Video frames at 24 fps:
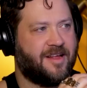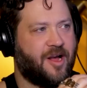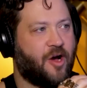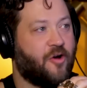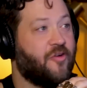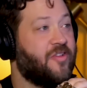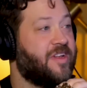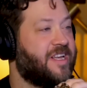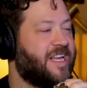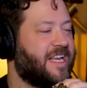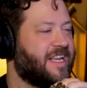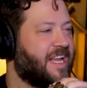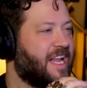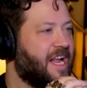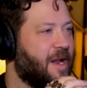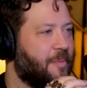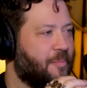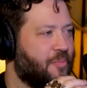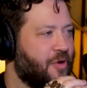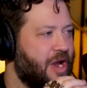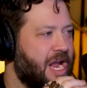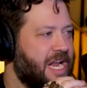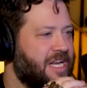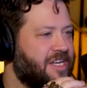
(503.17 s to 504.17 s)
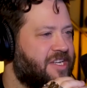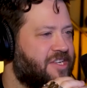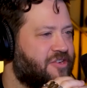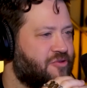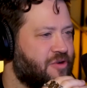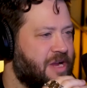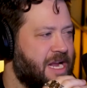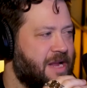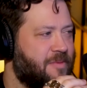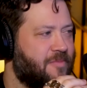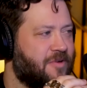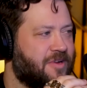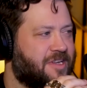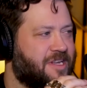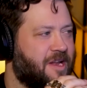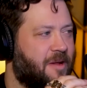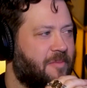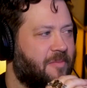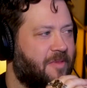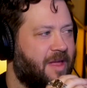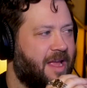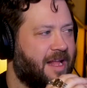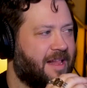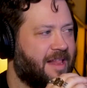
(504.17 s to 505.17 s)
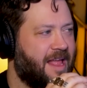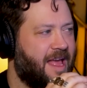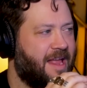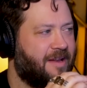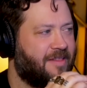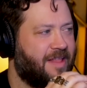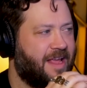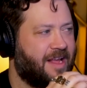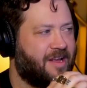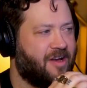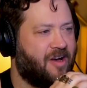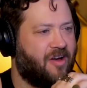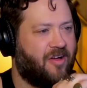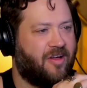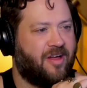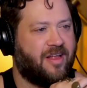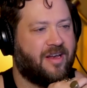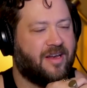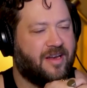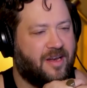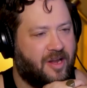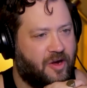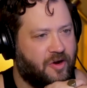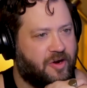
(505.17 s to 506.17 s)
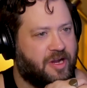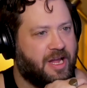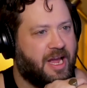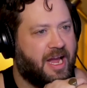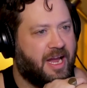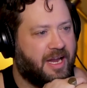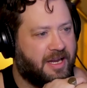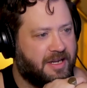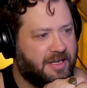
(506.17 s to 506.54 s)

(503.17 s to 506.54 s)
Oh, there's like a brain stream or something like that, yeah. they call it? Okay.